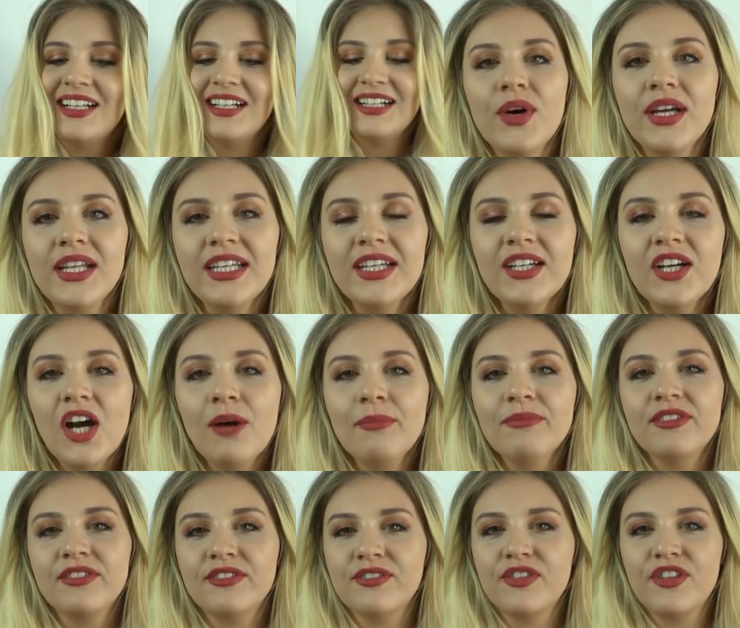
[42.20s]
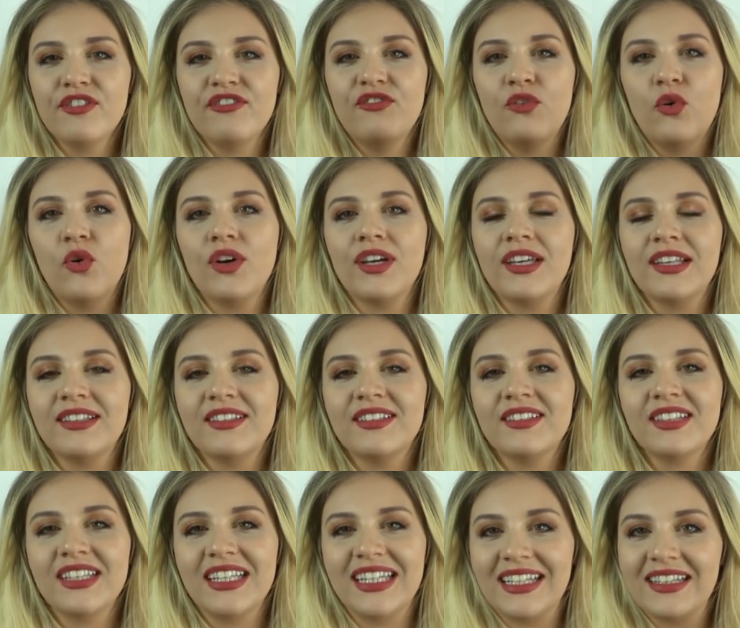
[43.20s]
When it comes to the
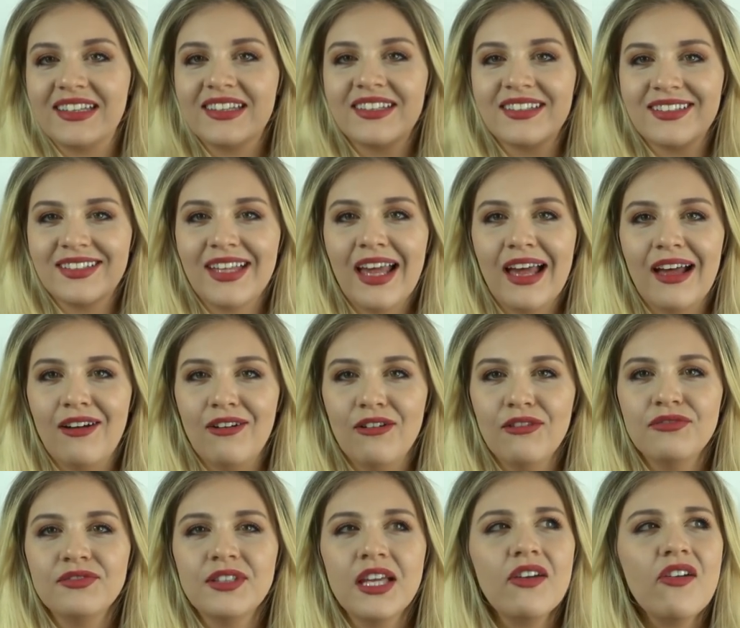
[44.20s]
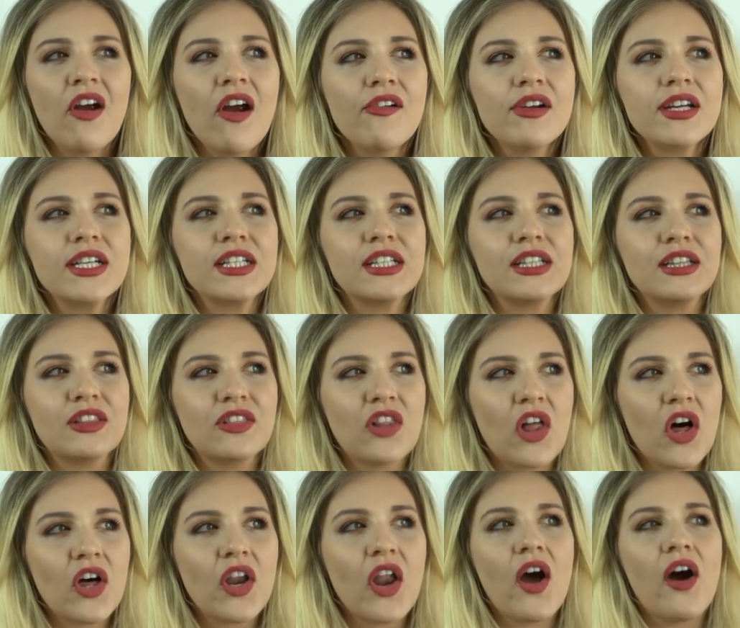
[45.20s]
voice itself, there are a
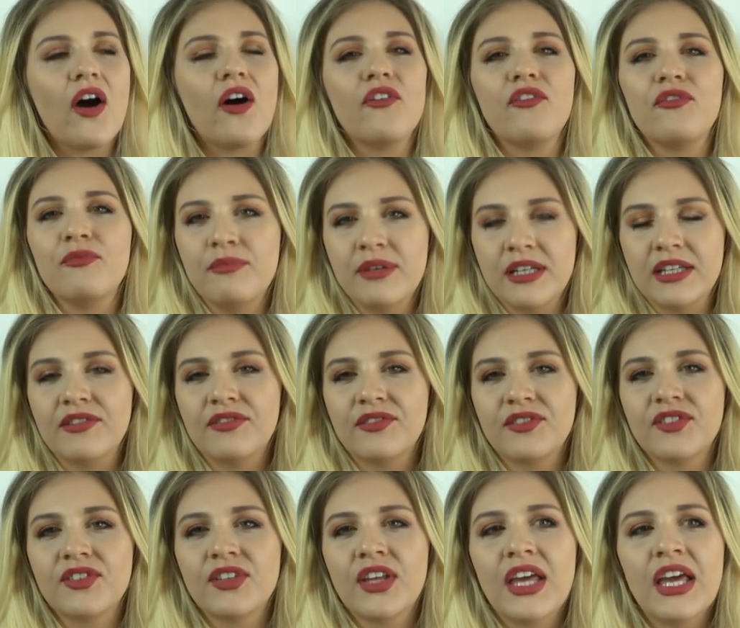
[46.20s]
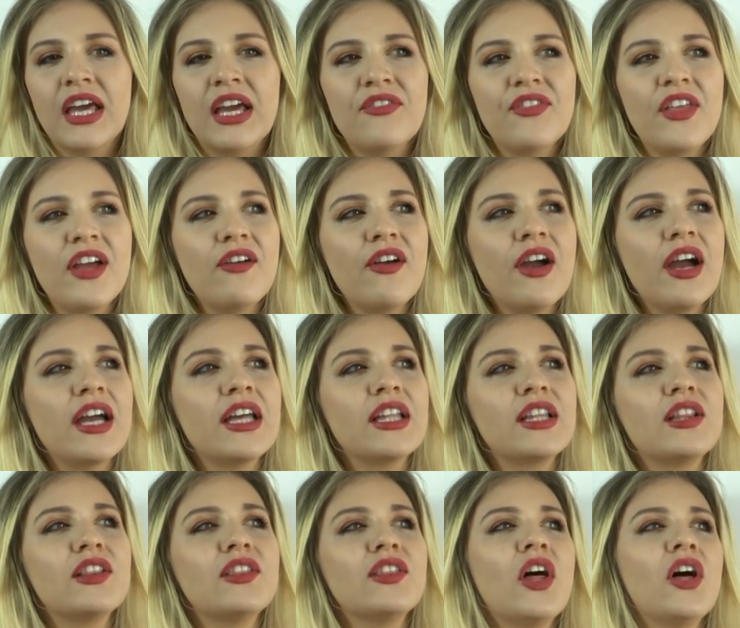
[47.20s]
lot of myths. There are a
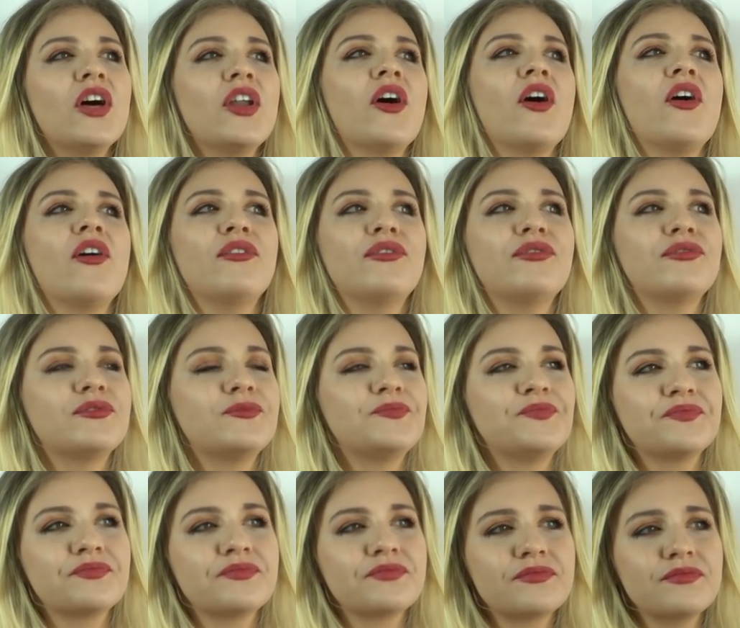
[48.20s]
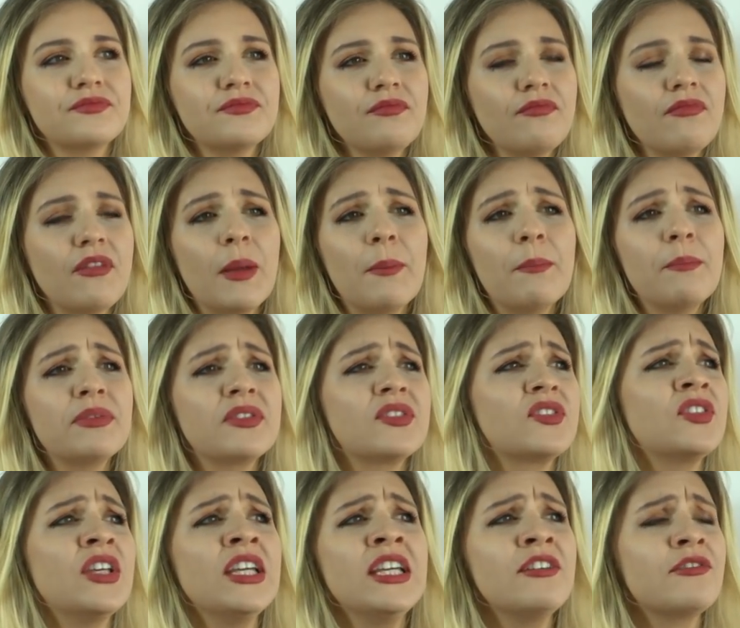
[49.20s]
lot of
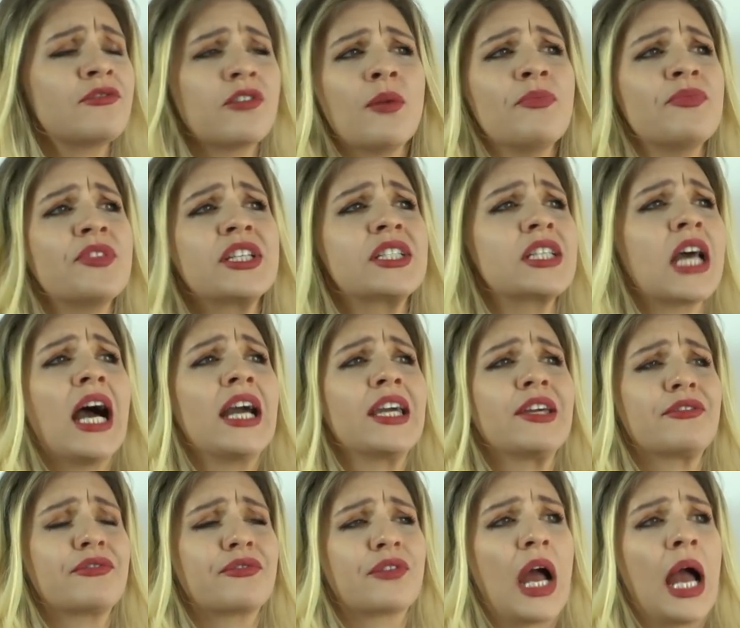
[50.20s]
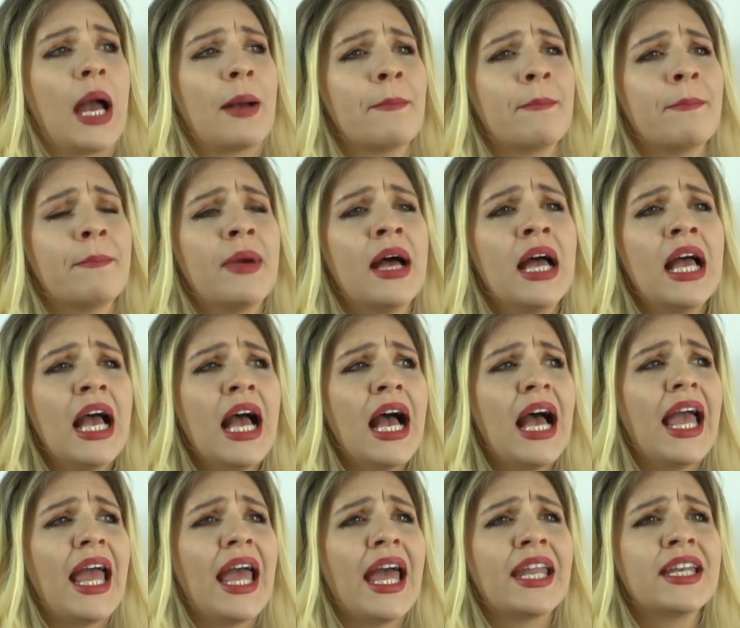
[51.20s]
sing from the diaphragm
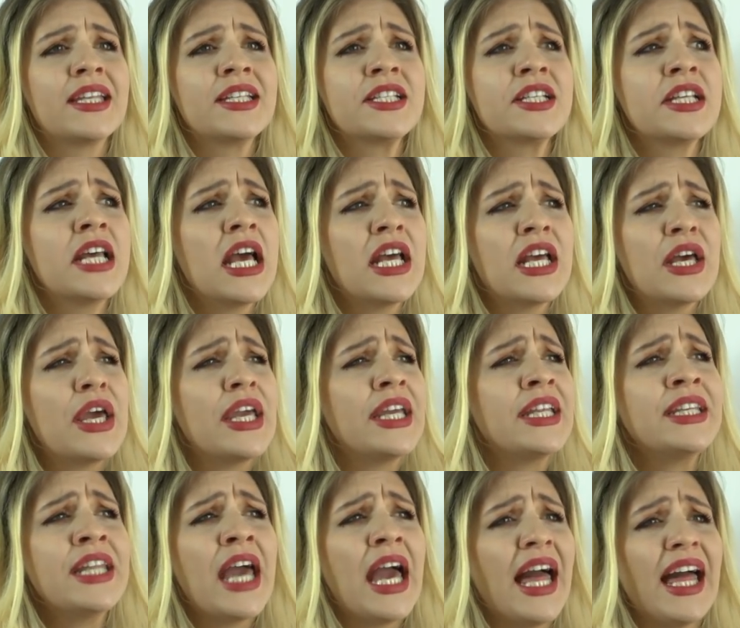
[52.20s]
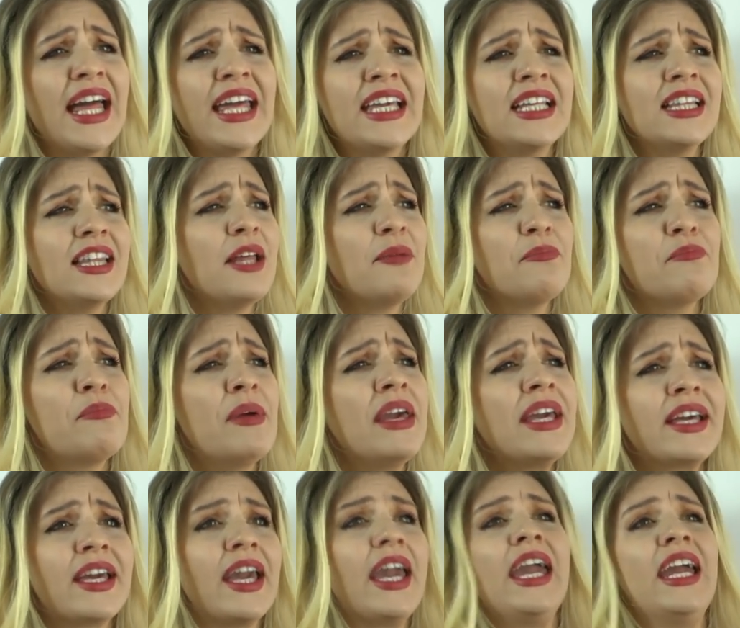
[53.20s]
and inhale
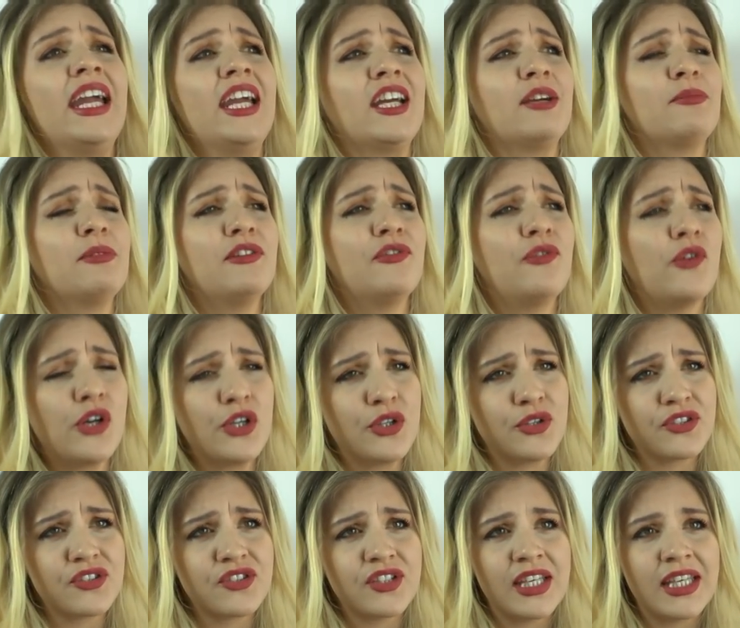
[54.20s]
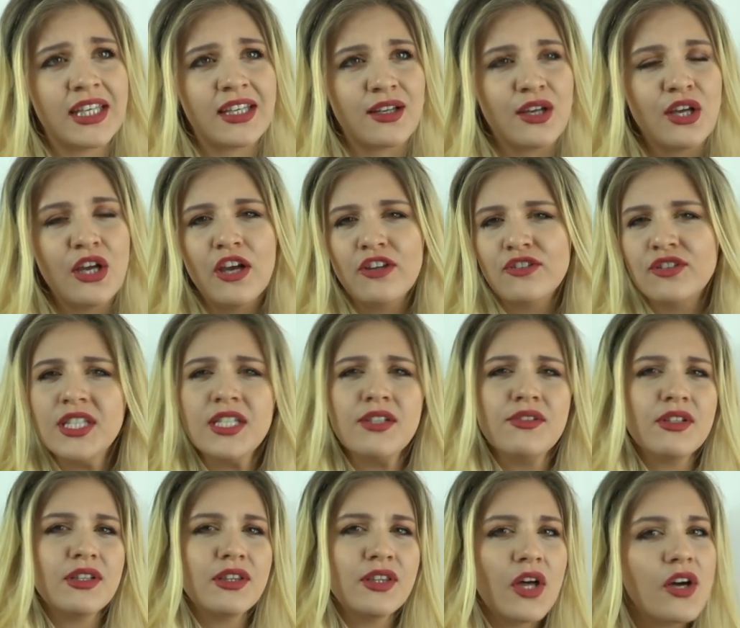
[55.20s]
big air before you sing. So there
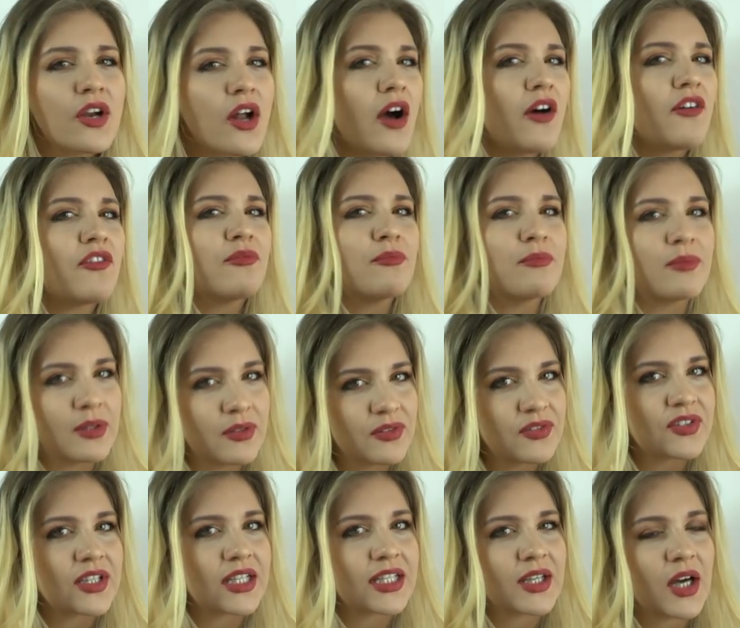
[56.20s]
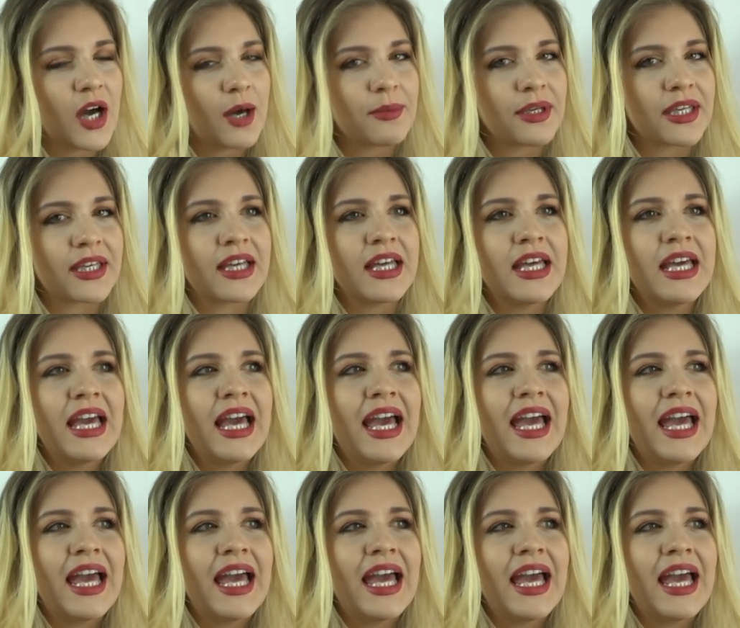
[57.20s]
are a lot of myths that come in.